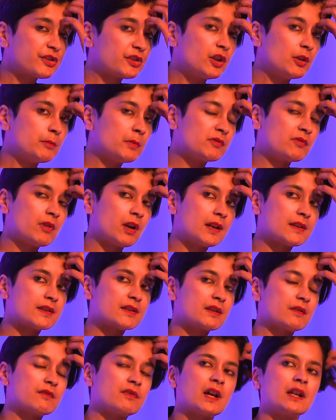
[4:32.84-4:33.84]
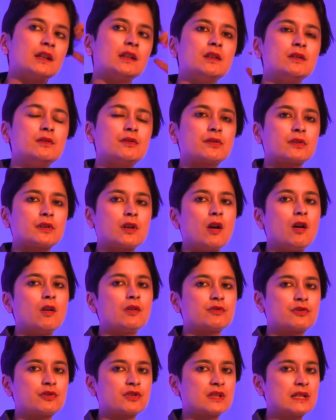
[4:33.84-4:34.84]
Human rights values
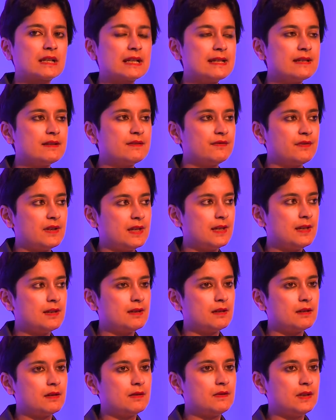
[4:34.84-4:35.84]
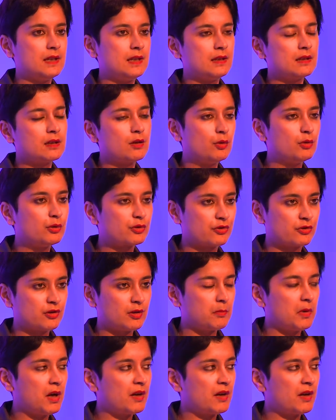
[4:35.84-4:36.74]
can't just live in the courtroom.